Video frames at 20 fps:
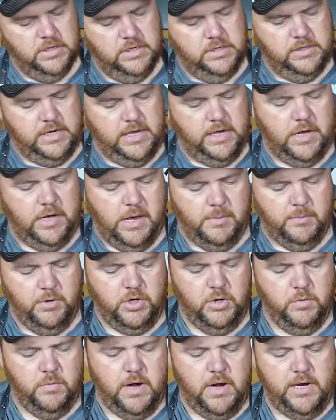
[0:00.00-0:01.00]
Now, I'm gonna
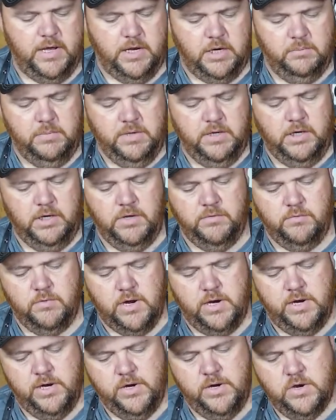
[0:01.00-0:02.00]
come right down the middle of it
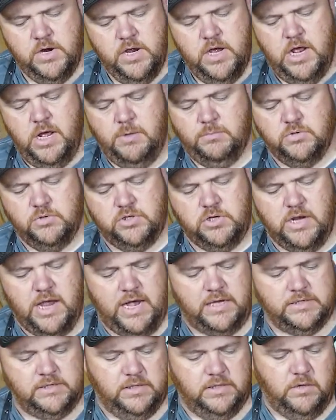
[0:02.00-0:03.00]
right here. I'm gonna
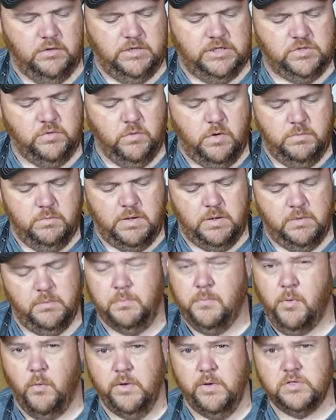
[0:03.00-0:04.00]
slice it, because this is where my
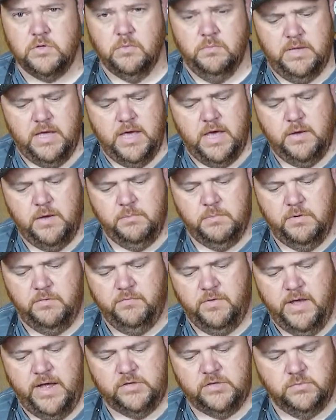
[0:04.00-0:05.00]
point's gonna be at, my
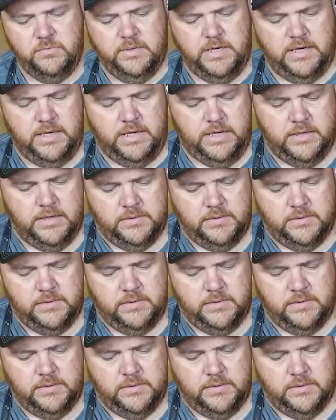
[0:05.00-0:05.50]
flat's gonna be at the end.